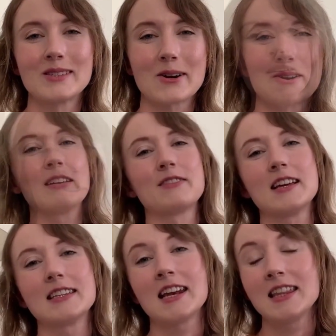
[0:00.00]
So
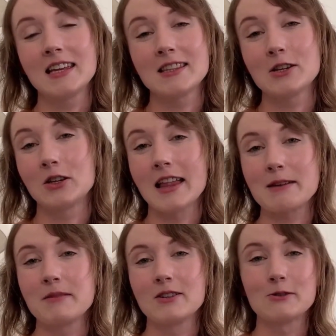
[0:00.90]
if there's anything that
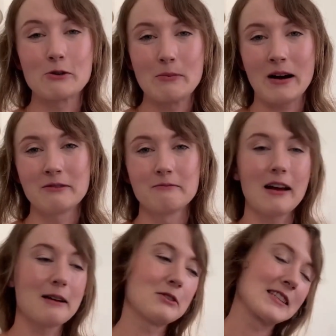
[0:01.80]
you'd like me to talk
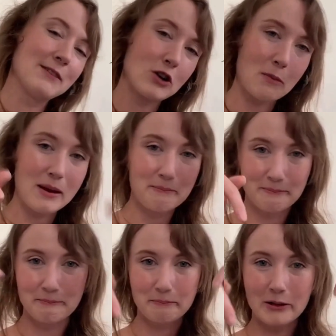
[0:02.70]
about, just leave a
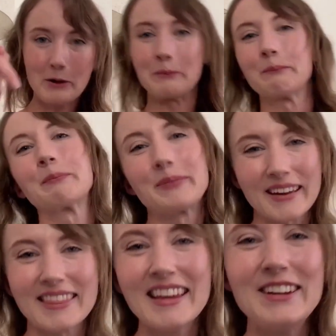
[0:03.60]
comment below.
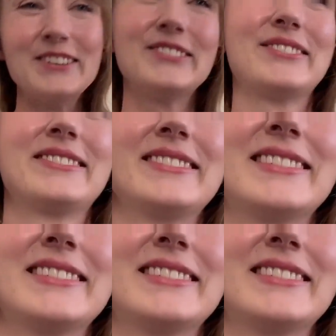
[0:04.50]
Thank you.